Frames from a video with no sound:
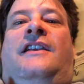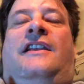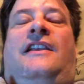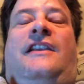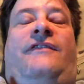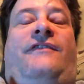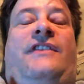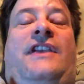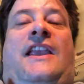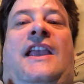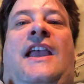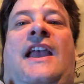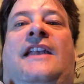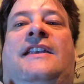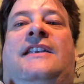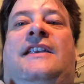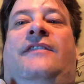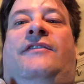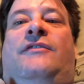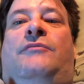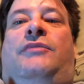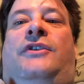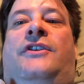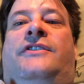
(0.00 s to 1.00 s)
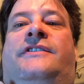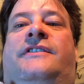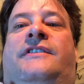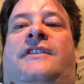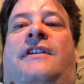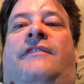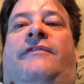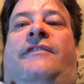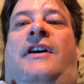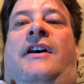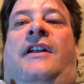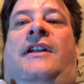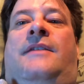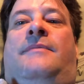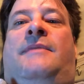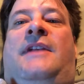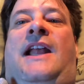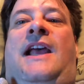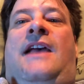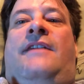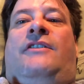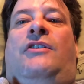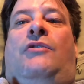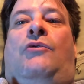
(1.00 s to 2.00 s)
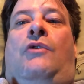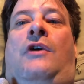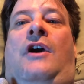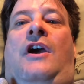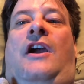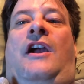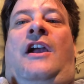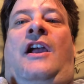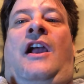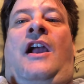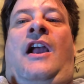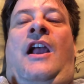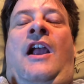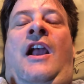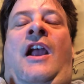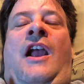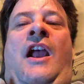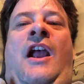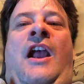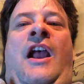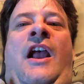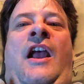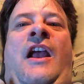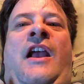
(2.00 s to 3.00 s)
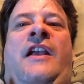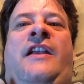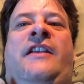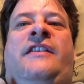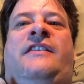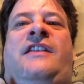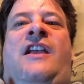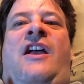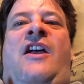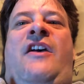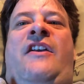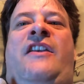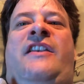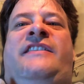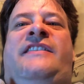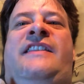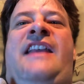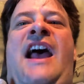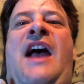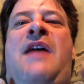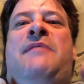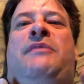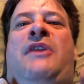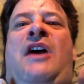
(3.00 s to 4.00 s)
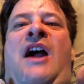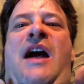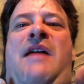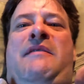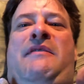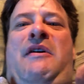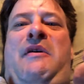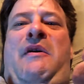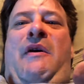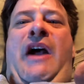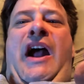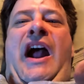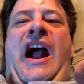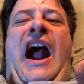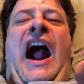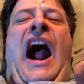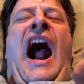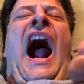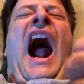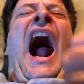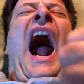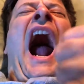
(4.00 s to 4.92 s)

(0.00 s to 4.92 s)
If you can't even put stuff on them and have it work, so it's that problem where